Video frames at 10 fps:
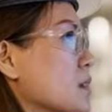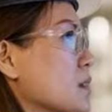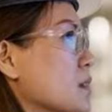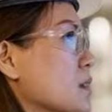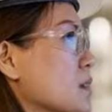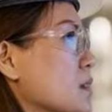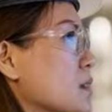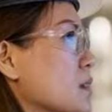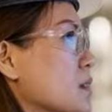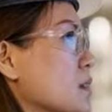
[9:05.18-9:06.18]

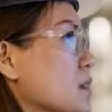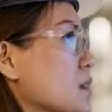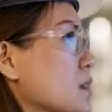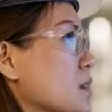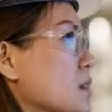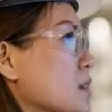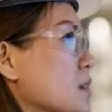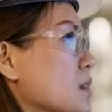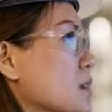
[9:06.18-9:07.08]
(silence)